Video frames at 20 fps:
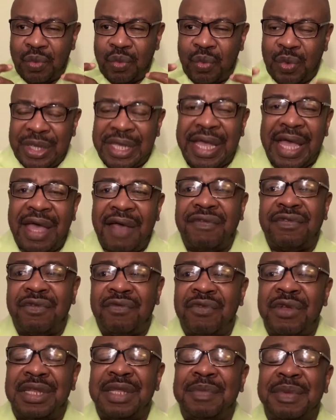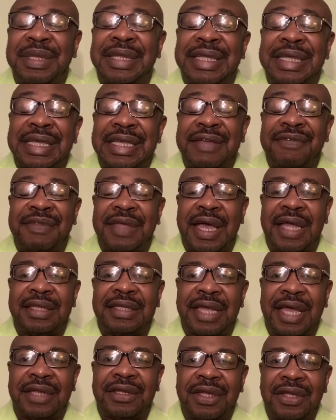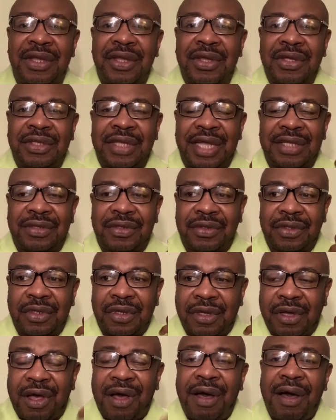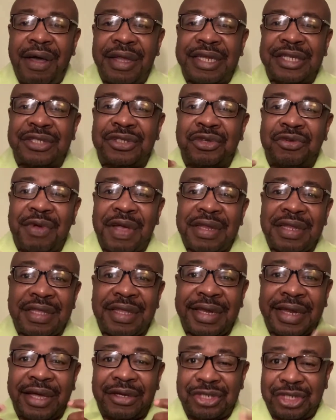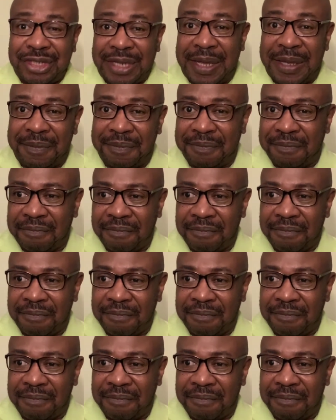we have to really believe that, that, that God is greater than our shame.